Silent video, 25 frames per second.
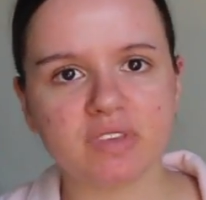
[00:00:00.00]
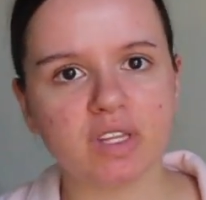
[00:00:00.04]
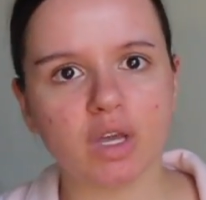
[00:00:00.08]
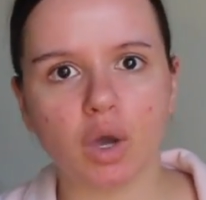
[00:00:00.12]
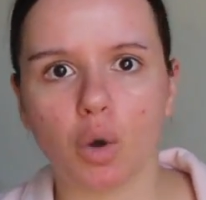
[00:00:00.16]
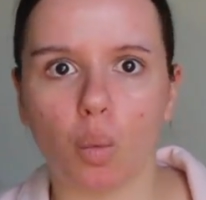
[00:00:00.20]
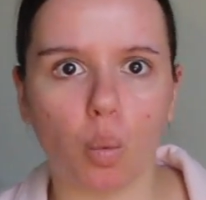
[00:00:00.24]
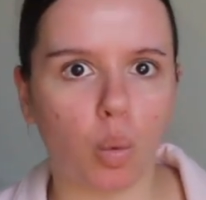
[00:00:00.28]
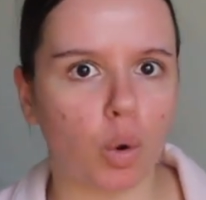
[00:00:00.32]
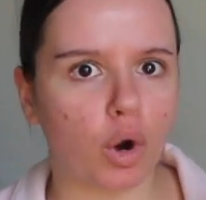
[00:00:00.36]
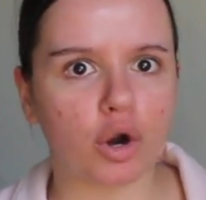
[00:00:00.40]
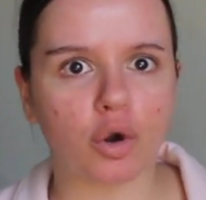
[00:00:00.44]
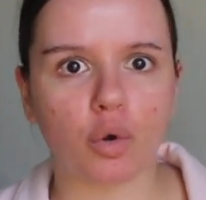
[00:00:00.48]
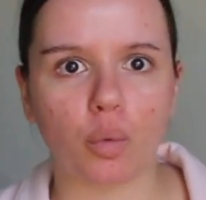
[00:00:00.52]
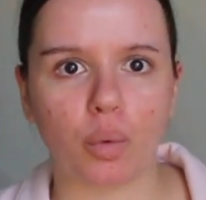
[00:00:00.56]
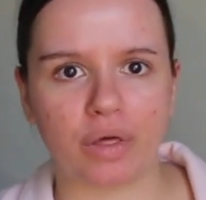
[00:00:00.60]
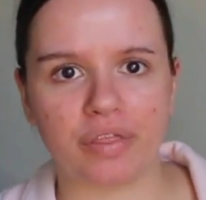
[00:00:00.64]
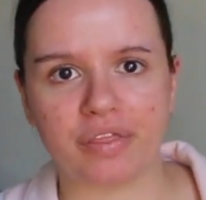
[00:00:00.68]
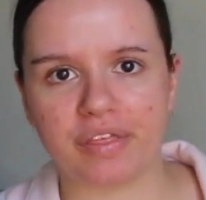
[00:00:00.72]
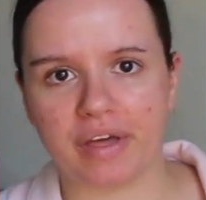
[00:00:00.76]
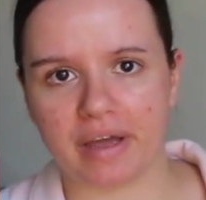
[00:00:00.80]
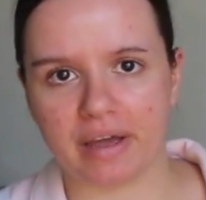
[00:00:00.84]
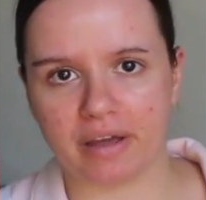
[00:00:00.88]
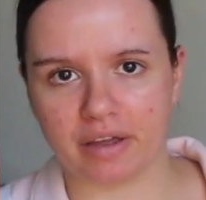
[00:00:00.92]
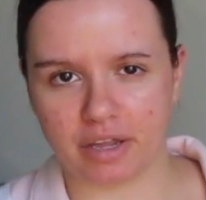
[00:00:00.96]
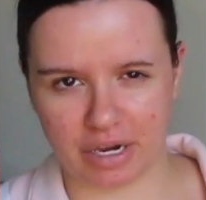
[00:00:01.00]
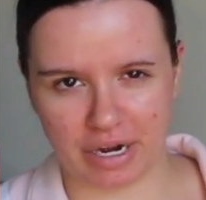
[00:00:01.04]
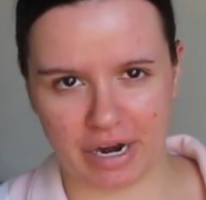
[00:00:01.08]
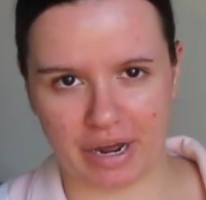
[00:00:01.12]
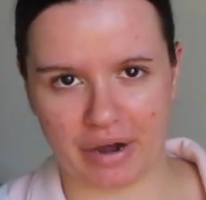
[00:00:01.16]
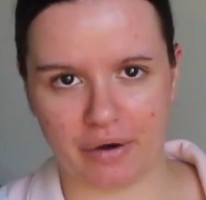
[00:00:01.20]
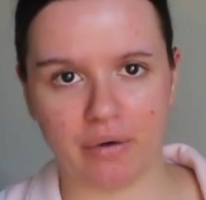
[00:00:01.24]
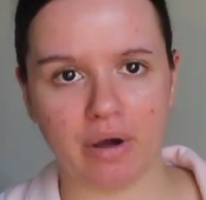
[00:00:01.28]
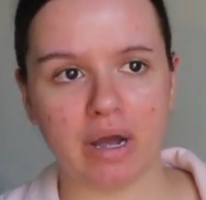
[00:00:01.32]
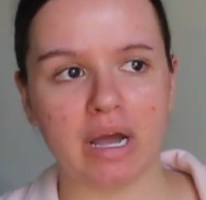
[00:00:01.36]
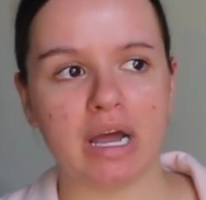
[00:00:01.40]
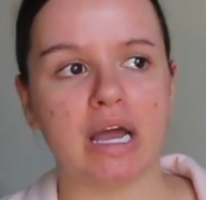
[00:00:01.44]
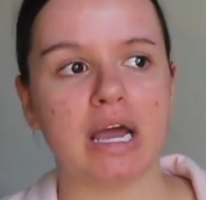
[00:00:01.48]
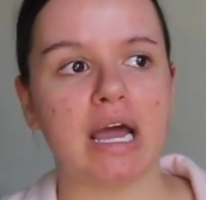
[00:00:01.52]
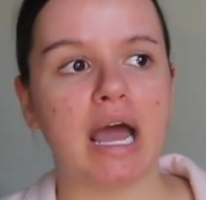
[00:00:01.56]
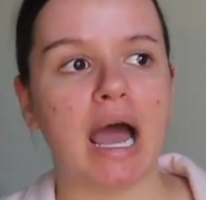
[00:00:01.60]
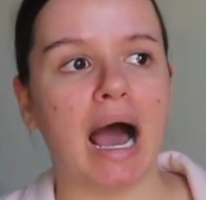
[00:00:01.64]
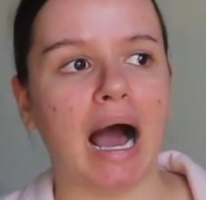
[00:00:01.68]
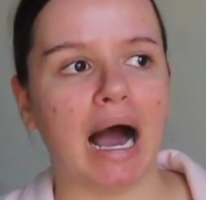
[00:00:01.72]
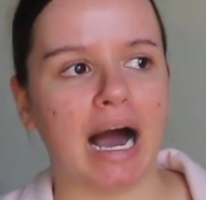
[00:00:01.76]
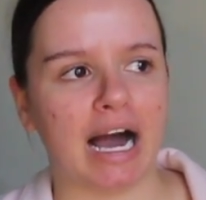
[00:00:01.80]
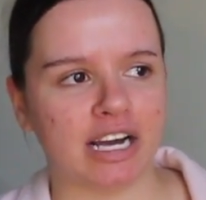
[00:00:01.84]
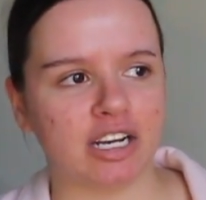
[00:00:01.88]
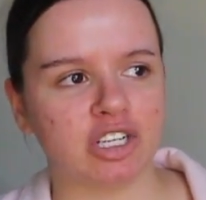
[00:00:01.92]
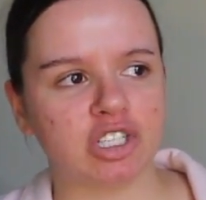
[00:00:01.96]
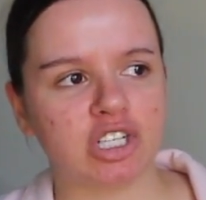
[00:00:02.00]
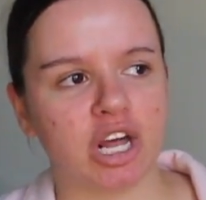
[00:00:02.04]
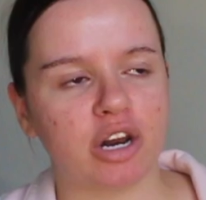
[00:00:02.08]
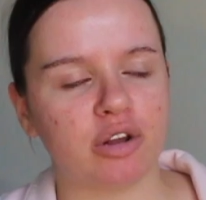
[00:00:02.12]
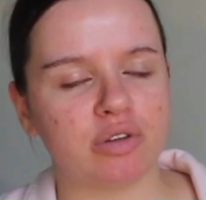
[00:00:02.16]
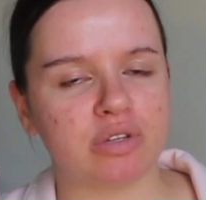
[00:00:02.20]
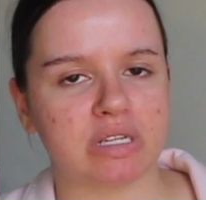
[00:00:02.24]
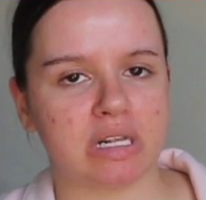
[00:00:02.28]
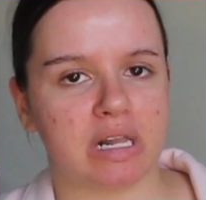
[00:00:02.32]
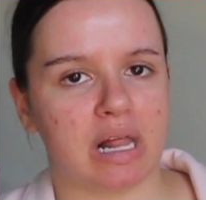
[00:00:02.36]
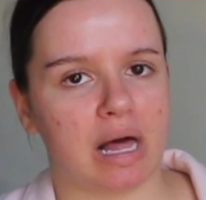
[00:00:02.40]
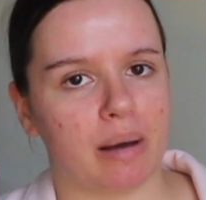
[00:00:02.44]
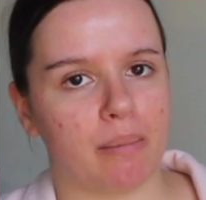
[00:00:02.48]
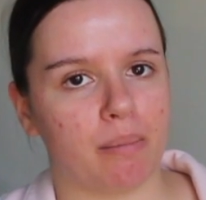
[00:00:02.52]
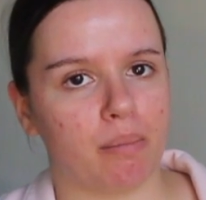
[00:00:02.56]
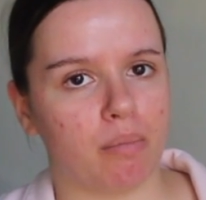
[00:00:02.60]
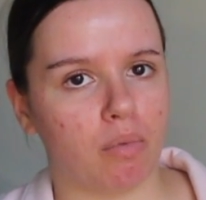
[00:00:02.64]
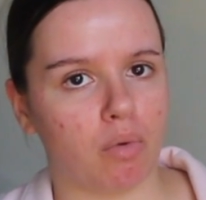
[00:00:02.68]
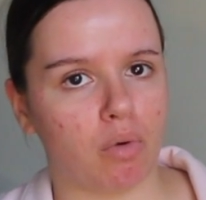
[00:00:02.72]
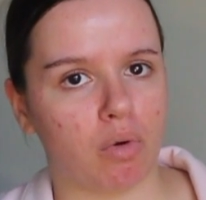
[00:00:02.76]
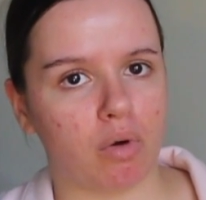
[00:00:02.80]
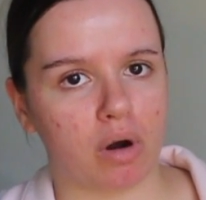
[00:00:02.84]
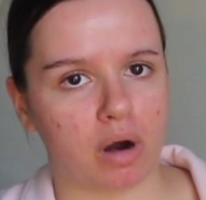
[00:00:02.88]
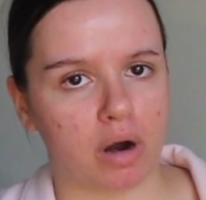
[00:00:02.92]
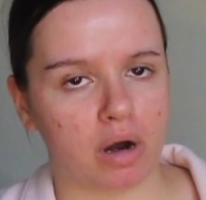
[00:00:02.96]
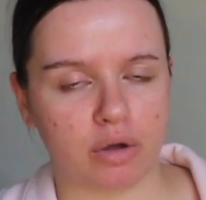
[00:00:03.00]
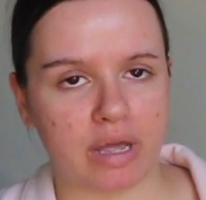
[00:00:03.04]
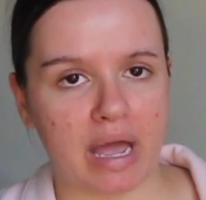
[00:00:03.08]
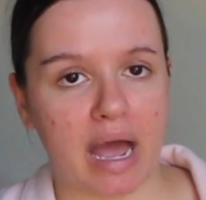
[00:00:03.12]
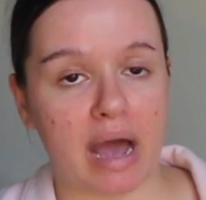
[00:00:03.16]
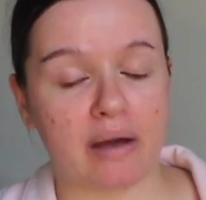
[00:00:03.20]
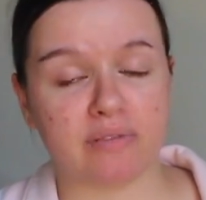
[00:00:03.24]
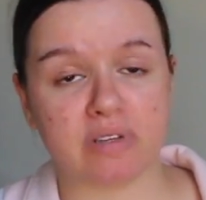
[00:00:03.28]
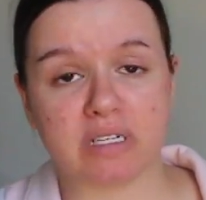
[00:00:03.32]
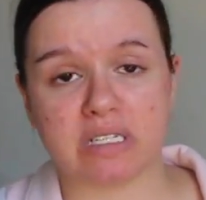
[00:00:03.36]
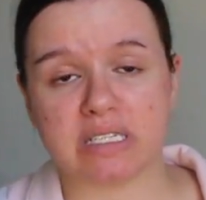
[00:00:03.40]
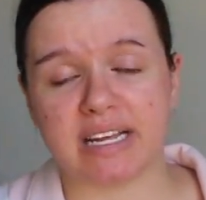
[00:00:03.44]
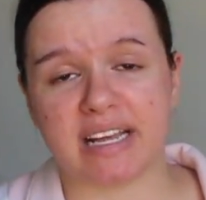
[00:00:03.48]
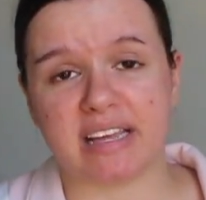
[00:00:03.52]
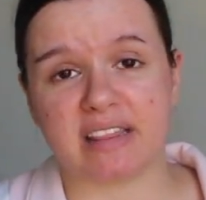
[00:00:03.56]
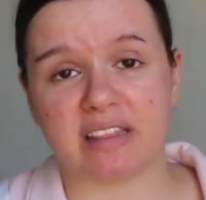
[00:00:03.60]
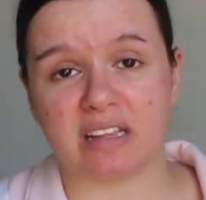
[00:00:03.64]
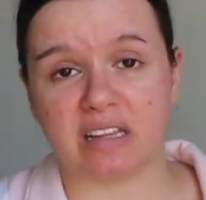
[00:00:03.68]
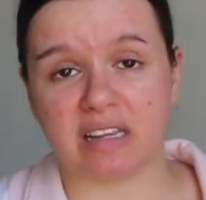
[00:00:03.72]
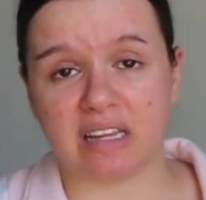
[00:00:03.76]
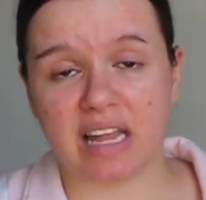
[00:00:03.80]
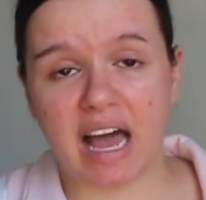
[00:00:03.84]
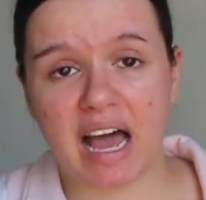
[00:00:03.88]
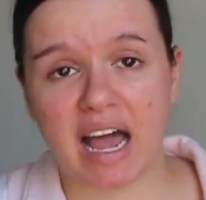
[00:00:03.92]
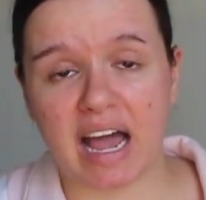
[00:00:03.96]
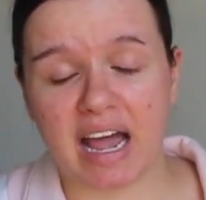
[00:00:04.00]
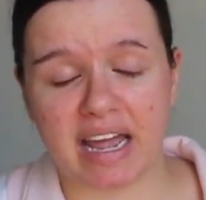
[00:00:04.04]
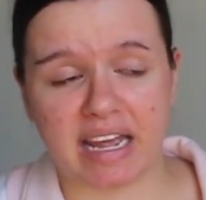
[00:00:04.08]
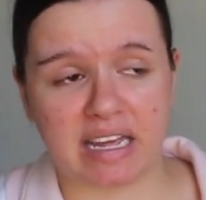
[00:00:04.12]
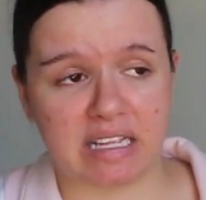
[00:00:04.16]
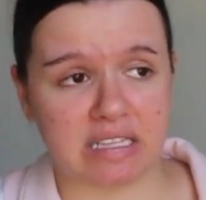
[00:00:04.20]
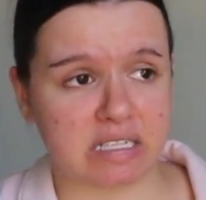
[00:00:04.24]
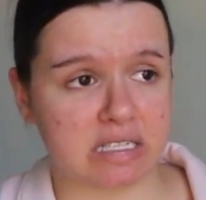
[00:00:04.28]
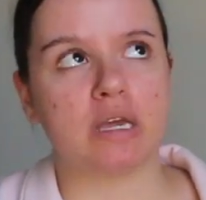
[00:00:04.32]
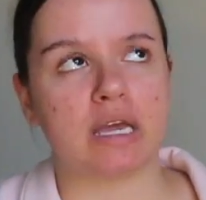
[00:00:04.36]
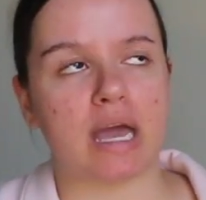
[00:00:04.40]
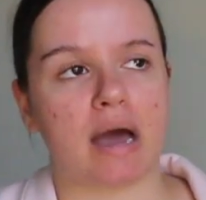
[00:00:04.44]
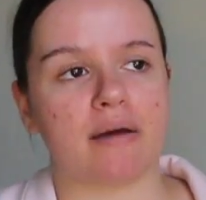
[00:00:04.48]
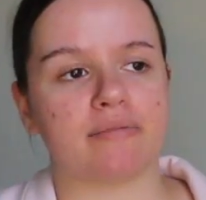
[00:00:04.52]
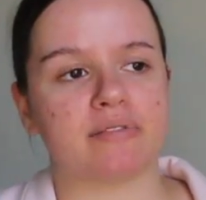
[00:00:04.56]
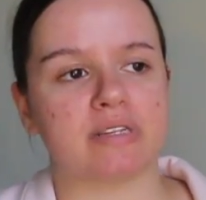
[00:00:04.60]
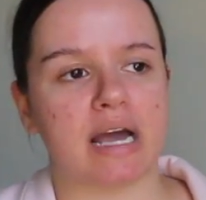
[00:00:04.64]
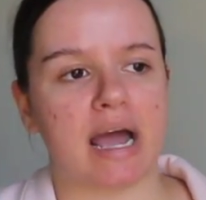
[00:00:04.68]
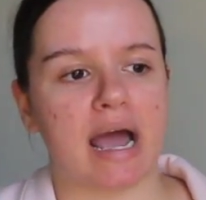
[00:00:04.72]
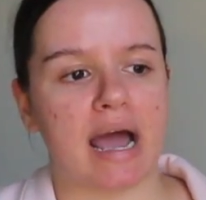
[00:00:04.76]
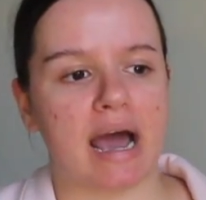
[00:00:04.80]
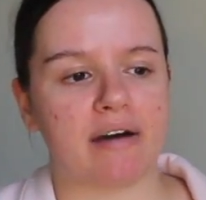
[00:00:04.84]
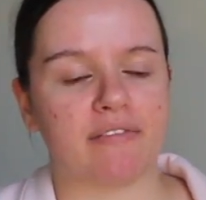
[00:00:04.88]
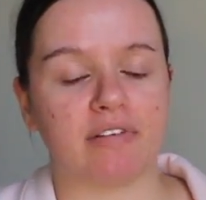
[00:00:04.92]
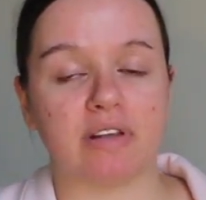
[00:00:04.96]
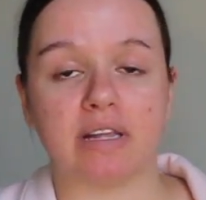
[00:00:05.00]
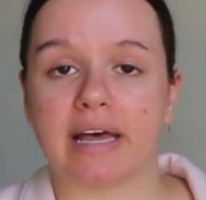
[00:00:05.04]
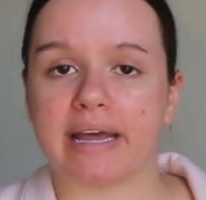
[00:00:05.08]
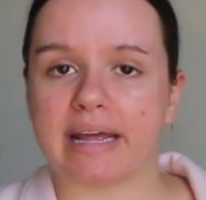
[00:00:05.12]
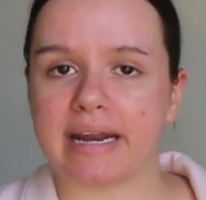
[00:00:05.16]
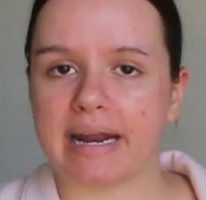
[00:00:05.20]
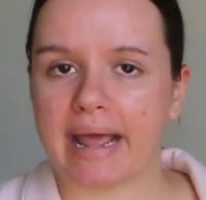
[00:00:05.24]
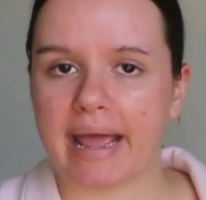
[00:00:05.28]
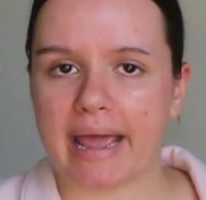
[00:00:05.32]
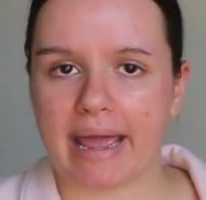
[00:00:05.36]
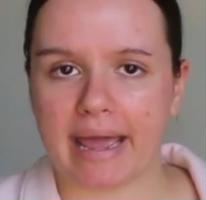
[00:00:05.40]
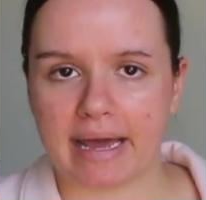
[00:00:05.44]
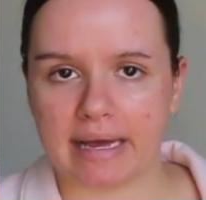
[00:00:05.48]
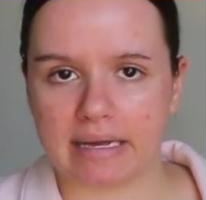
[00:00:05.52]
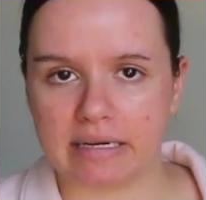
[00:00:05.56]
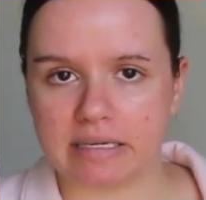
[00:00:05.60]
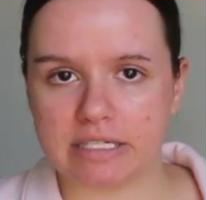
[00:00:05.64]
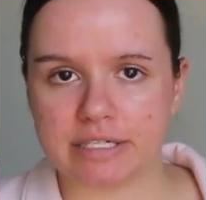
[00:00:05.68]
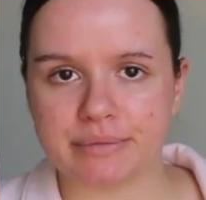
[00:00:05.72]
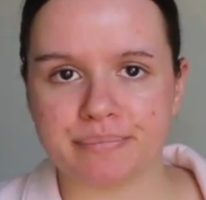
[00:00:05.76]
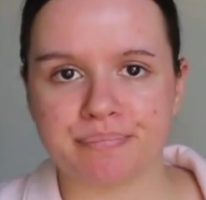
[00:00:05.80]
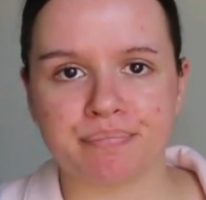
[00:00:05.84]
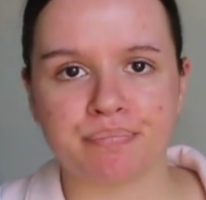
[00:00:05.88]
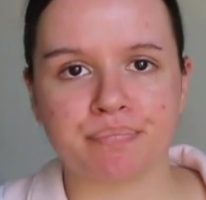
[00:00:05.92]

work with it, you know? Eyeshadow is a lot more. You have to stay in the lines. You have to have a light hand.